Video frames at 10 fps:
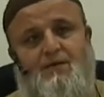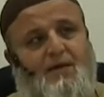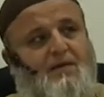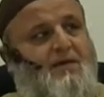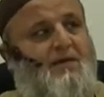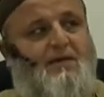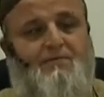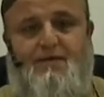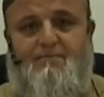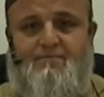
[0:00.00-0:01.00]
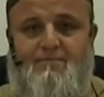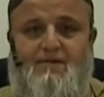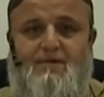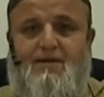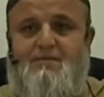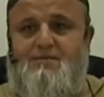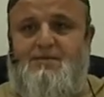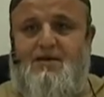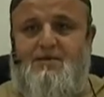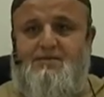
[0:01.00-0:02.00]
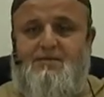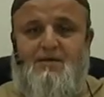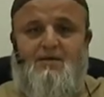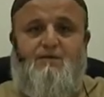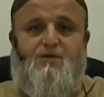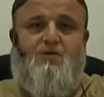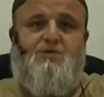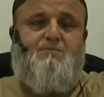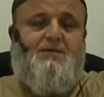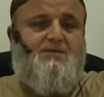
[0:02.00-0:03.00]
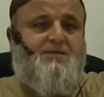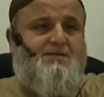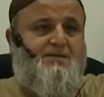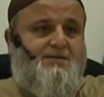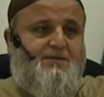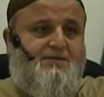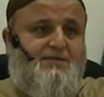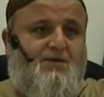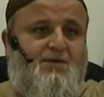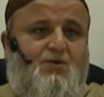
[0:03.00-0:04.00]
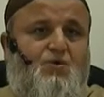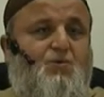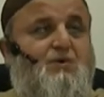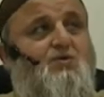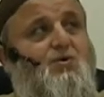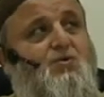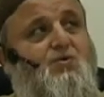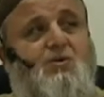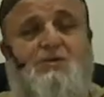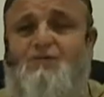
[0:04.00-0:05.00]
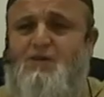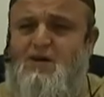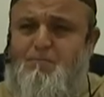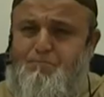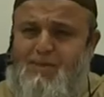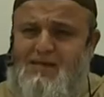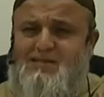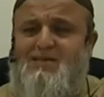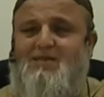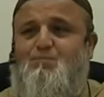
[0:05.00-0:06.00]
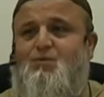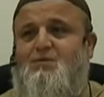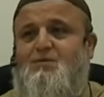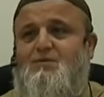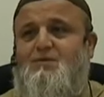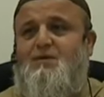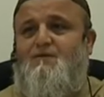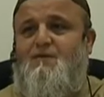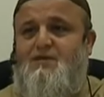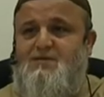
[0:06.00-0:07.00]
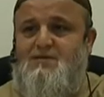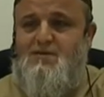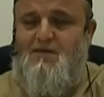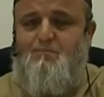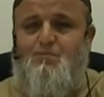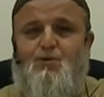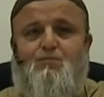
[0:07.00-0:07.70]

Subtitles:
in the library downstairs for those brothers and sisters who want to go through this very basic book, very simple